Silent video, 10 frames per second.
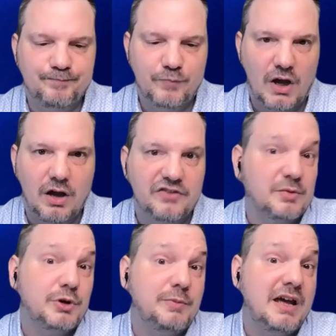
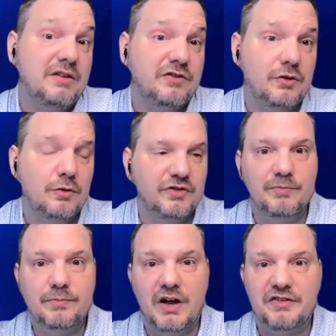customer demand. So some
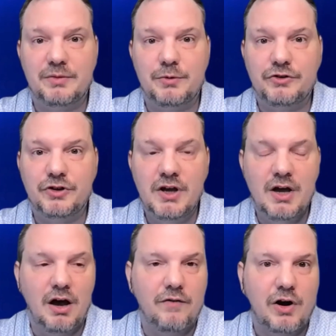customers
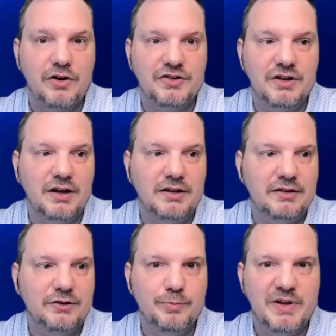of ours
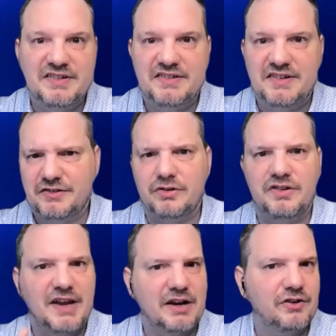do business in certain
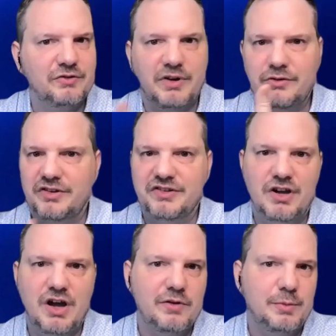sectors, whether it's
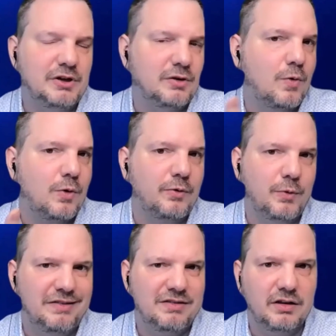government or
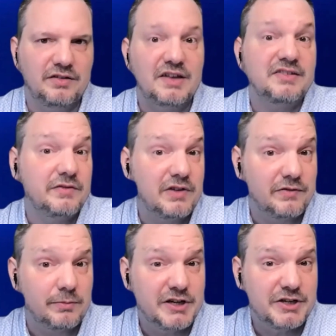with sensitive
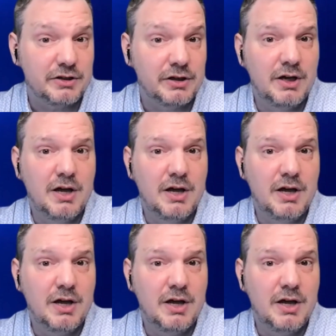information.